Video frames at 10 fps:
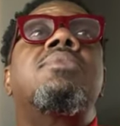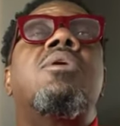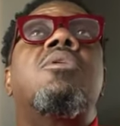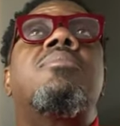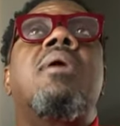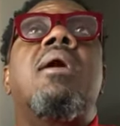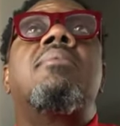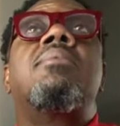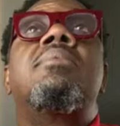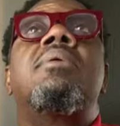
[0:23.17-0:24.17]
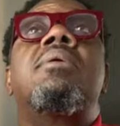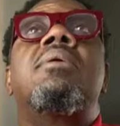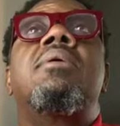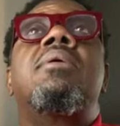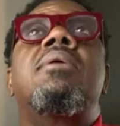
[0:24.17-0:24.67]
No problem.
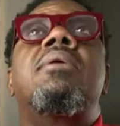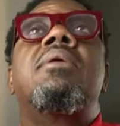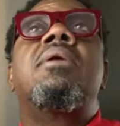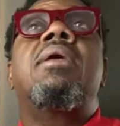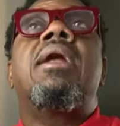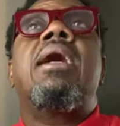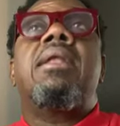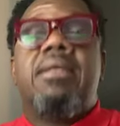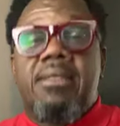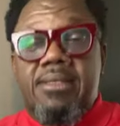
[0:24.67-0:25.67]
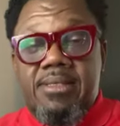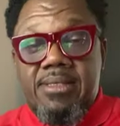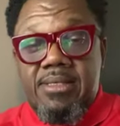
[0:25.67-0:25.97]
Get out of here.